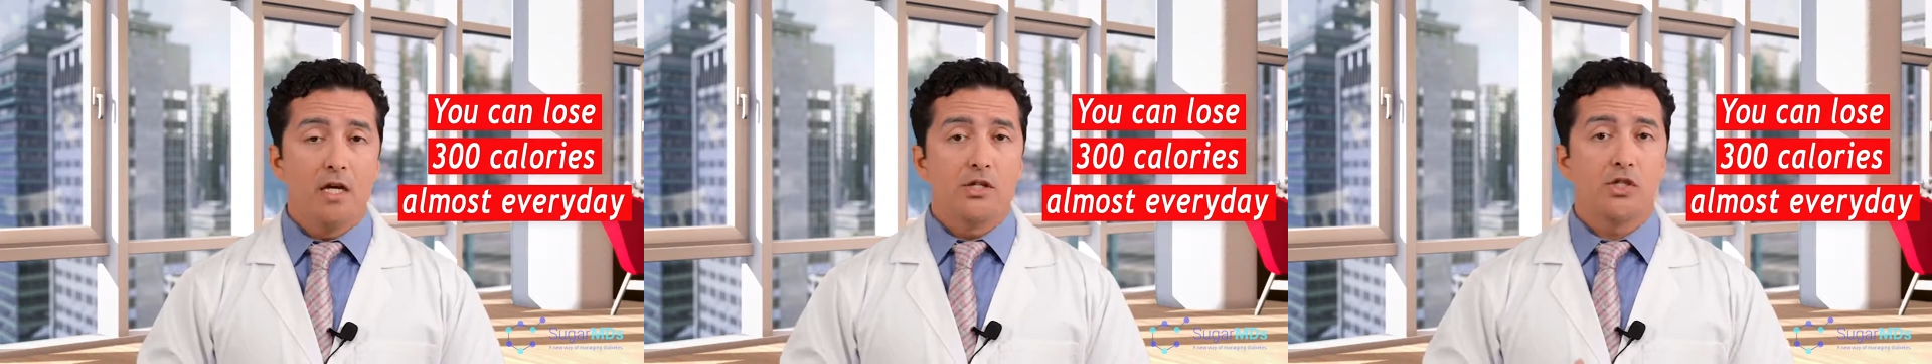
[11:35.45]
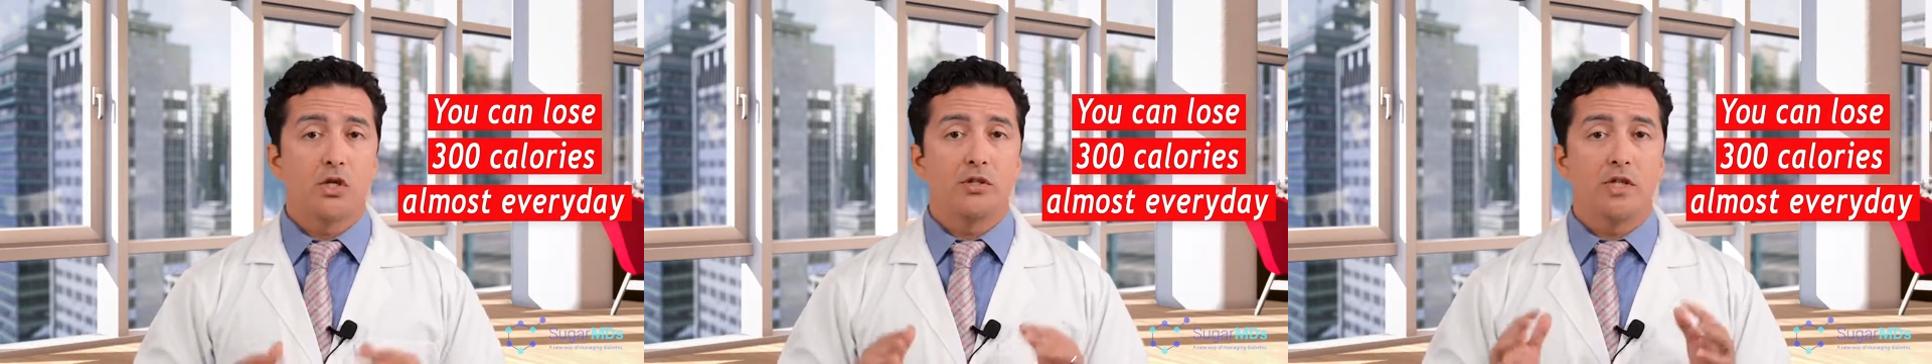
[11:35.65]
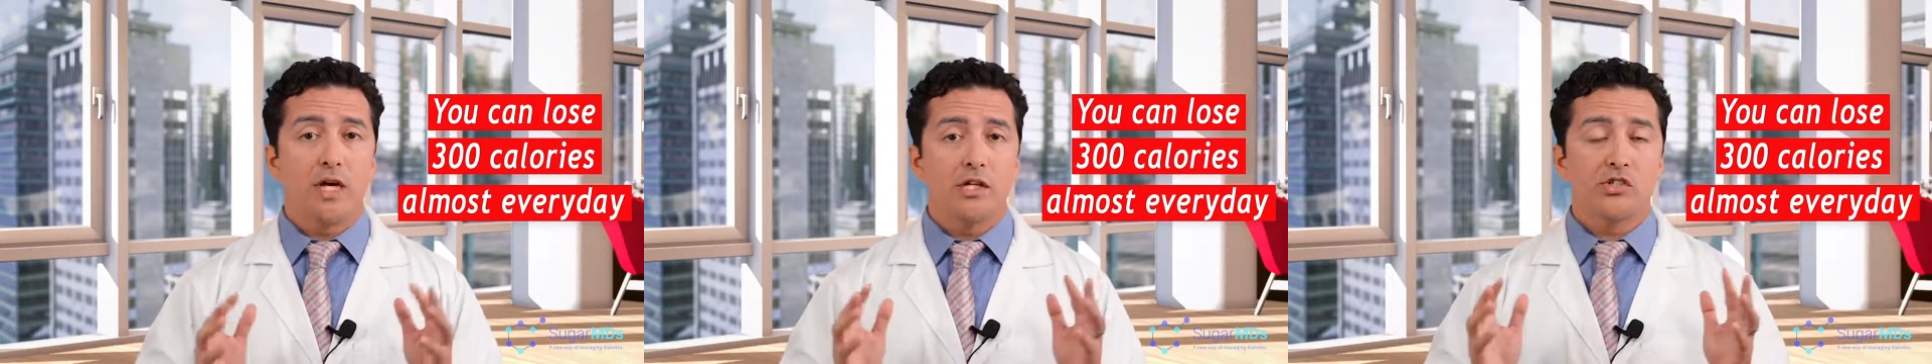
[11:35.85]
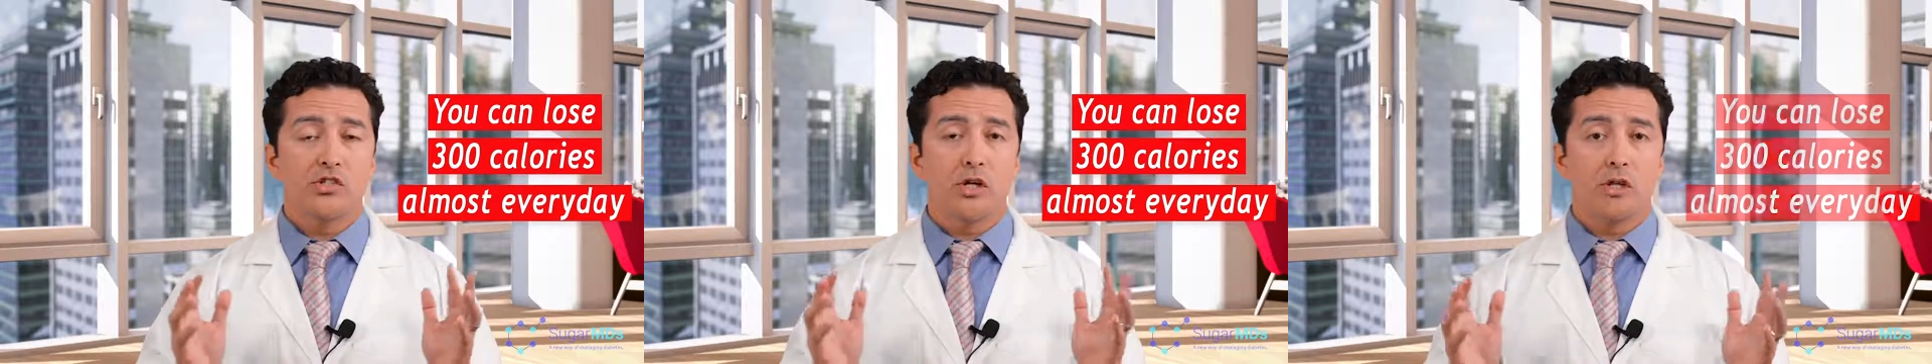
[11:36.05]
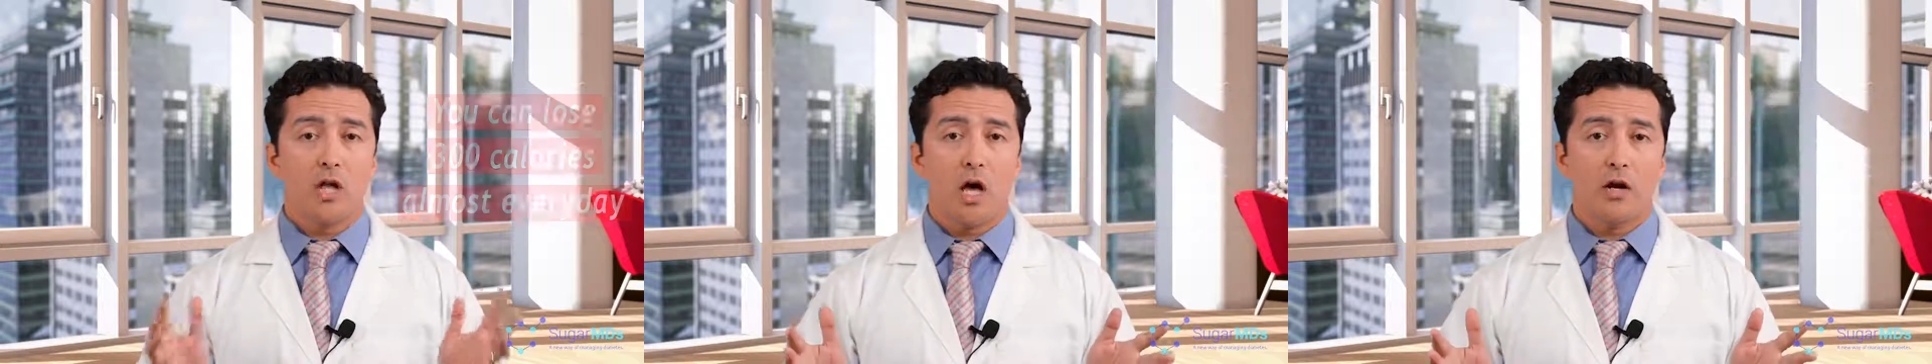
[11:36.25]
So
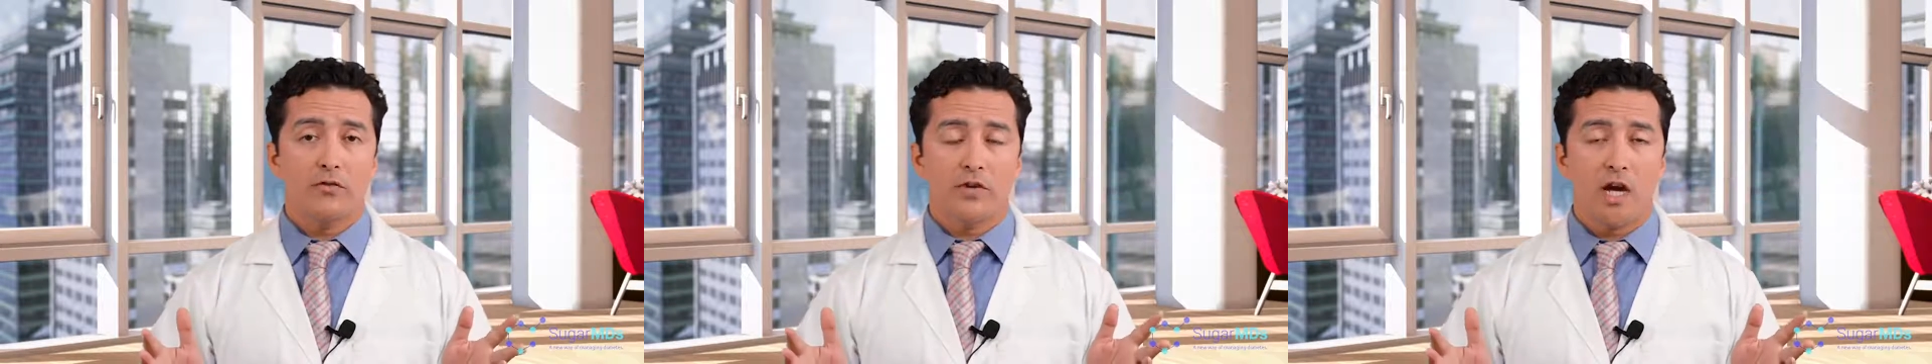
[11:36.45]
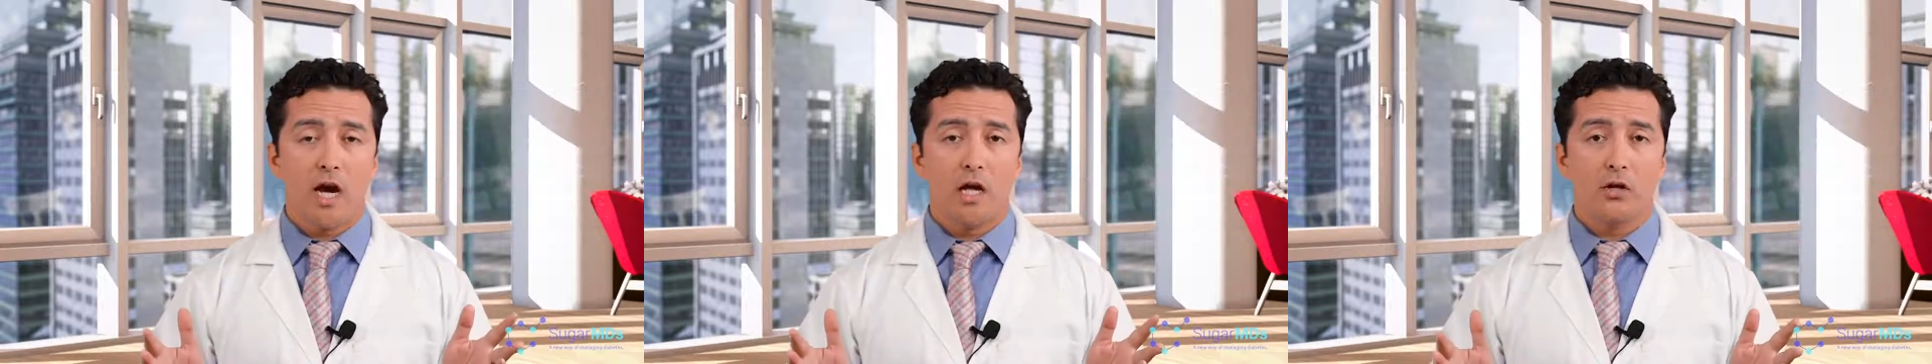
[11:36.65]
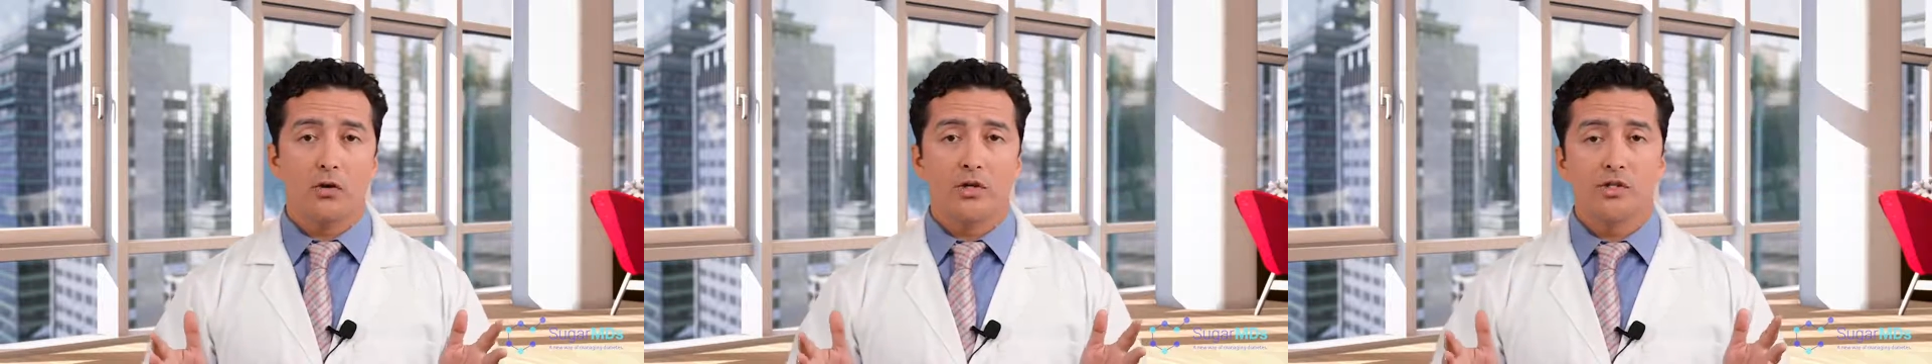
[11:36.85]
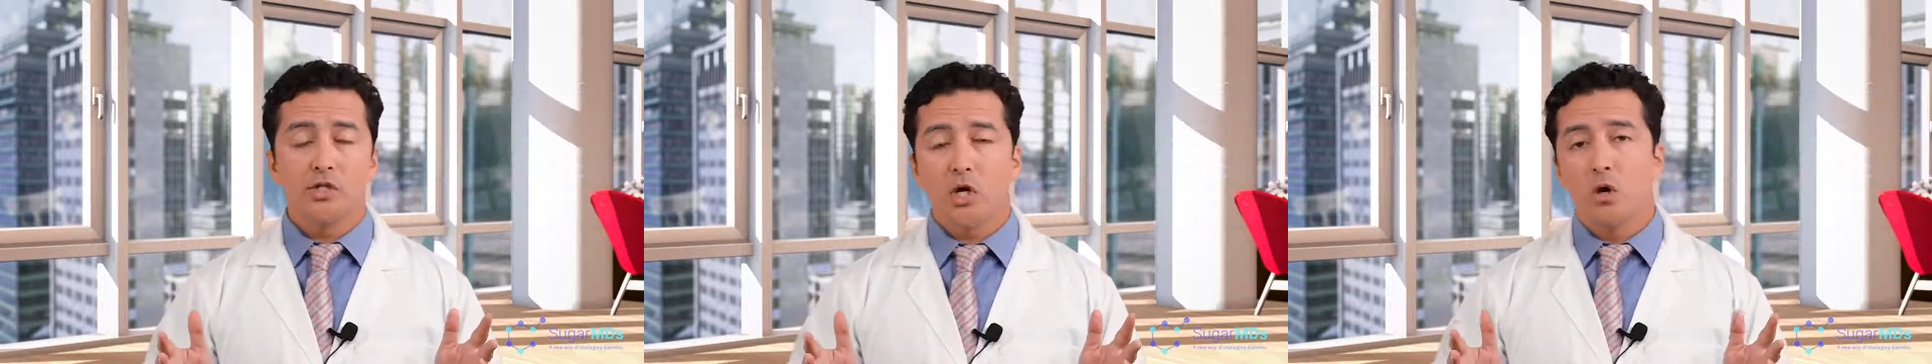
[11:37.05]
that's a lot of calories.